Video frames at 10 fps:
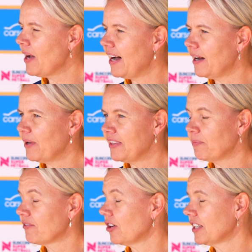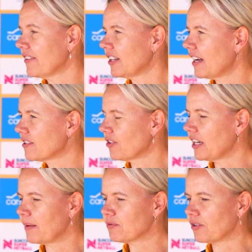Um, and then we've got yeah the last three
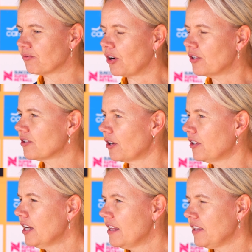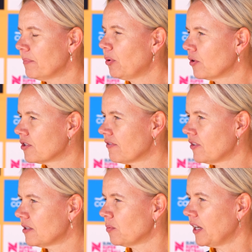games on the road, so the importance of
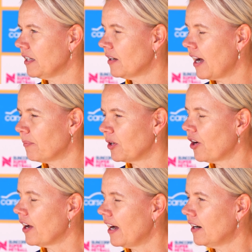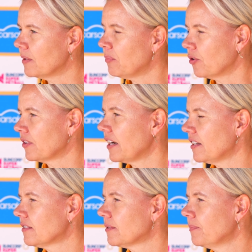this win, um, we know how important that
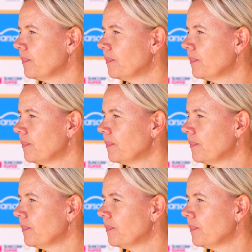is.